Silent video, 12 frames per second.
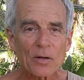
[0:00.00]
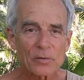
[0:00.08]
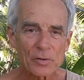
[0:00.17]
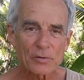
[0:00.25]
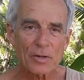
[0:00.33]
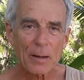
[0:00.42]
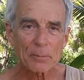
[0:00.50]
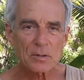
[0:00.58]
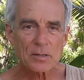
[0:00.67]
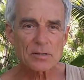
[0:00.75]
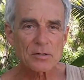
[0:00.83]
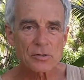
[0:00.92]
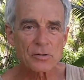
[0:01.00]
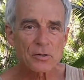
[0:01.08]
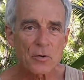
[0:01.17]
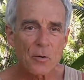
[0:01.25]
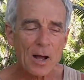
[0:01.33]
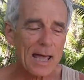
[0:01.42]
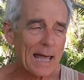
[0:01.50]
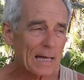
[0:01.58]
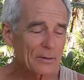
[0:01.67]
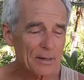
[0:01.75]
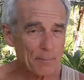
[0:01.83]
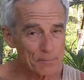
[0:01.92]
Since I updated you,
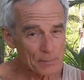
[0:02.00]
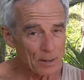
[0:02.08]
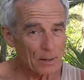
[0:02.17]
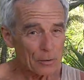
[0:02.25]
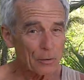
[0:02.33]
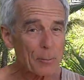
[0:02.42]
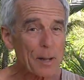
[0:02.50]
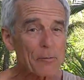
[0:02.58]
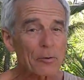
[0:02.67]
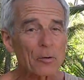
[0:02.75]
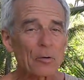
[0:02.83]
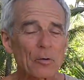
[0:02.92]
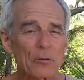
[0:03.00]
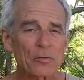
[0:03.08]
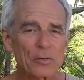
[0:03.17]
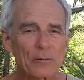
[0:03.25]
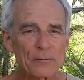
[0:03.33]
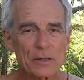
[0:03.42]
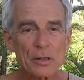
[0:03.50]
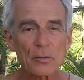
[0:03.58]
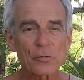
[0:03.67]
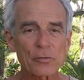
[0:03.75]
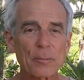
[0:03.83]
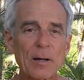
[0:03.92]
and you may recall seeing
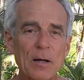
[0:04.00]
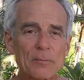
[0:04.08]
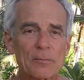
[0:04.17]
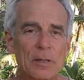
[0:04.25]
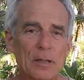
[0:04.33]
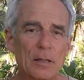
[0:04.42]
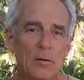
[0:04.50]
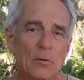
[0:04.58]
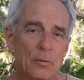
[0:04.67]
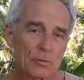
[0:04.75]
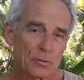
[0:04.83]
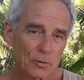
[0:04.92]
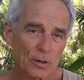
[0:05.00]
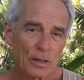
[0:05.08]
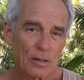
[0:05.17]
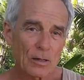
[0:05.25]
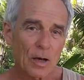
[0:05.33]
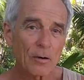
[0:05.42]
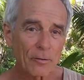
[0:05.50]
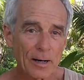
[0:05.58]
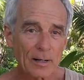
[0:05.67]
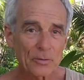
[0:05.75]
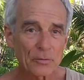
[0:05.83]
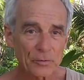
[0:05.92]
videos about me or talking
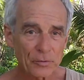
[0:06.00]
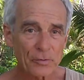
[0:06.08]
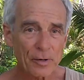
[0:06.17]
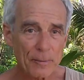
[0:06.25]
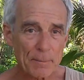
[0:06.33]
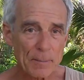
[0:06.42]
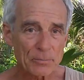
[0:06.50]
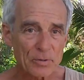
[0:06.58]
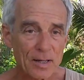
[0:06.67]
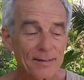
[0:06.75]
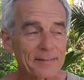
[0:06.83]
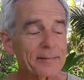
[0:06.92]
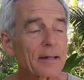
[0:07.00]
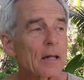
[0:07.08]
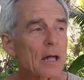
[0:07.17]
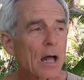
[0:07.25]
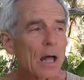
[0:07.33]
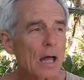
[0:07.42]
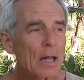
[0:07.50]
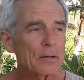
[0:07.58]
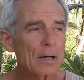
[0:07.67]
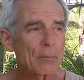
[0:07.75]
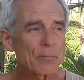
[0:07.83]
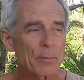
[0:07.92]
around serapeptase and
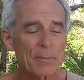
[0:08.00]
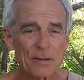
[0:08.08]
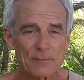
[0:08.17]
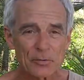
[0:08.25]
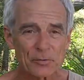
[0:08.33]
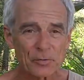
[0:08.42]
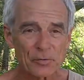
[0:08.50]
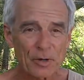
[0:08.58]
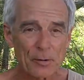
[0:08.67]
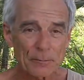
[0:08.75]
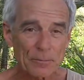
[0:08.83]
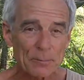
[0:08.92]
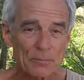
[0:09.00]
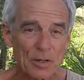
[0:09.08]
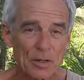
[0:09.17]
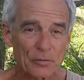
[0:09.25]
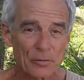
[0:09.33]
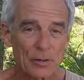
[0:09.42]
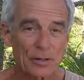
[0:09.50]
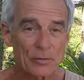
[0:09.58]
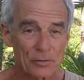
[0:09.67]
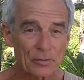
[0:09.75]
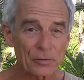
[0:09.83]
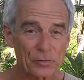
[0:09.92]
the benefits of serapeptase, and I
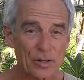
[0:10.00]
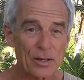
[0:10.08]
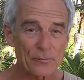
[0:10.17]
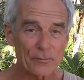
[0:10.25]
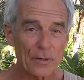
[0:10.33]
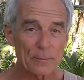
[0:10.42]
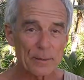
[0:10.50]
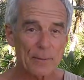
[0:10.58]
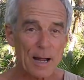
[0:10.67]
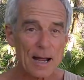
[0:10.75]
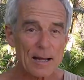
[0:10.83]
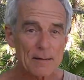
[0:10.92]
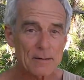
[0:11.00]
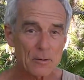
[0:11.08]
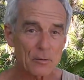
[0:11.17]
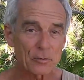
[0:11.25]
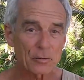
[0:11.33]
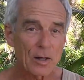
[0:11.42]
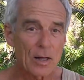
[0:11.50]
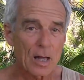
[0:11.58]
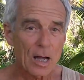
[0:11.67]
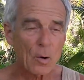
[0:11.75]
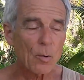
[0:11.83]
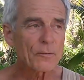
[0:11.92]
still stand firmly behind those.
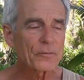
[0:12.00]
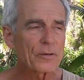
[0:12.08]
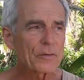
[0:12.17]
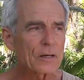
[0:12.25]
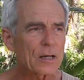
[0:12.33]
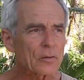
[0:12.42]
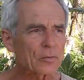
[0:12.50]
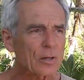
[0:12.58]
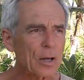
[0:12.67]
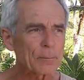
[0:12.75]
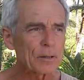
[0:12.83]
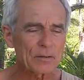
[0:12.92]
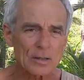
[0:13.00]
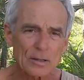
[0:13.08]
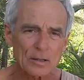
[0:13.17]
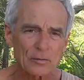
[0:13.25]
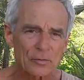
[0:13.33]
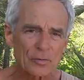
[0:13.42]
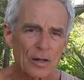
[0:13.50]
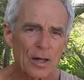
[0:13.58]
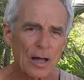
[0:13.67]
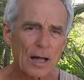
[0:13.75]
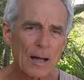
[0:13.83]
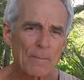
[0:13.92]
However, in the last couple of years,
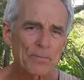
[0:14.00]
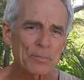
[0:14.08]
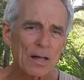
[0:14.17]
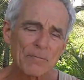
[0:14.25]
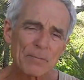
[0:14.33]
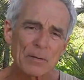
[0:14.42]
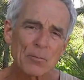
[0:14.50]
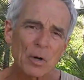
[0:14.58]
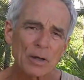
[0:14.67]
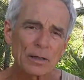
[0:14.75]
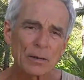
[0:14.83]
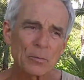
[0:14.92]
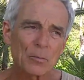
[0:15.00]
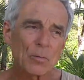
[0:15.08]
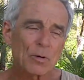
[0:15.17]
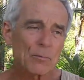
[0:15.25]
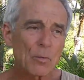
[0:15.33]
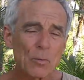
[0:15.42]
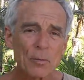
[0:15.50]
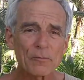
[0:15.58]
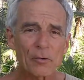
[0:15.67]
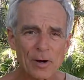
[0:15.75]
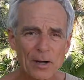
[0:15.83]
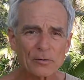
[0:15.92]
I've been working more
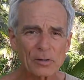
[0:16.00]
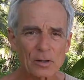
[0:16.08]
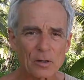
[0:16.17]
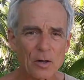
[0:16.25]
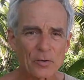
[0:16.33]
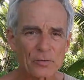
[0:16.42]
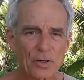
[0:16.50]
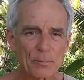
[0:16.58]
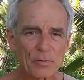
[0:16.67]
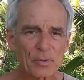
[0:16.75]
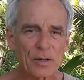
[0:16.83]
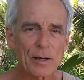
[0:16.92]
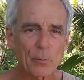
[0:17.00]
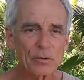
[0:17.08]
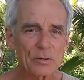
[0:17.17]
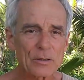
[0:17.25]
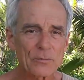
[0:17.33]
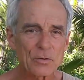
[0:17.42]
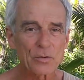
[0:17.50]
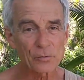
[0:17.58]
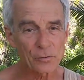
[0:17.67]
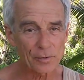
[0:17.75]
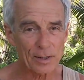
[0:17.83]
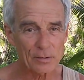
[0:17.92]
with grounding concepts, and I want to give you
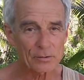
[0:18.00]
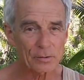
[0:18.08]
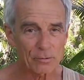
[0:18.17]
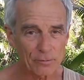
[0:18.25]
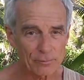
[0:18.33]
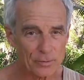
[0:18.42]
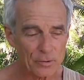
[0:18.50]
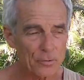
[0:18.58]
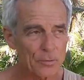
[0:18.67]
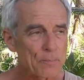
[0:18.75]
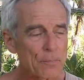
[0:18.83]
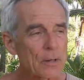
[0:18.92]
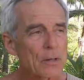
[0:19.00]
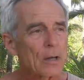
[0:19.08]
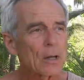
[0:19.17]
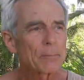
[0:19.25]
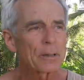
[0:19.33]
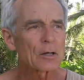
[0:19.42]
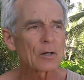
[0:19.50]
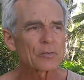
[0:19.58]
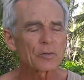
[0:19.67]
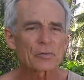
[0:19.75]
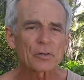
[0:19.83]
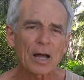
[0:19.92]
this grounding review
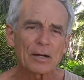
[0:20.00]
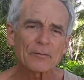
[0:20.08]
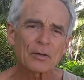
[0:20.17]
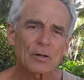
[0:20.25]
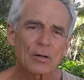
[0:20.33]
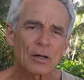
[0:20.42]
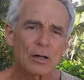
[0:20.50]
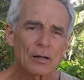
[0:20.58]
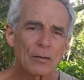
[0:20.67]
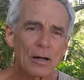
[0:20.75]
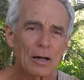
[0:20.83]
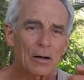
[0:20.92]
because it's kind of a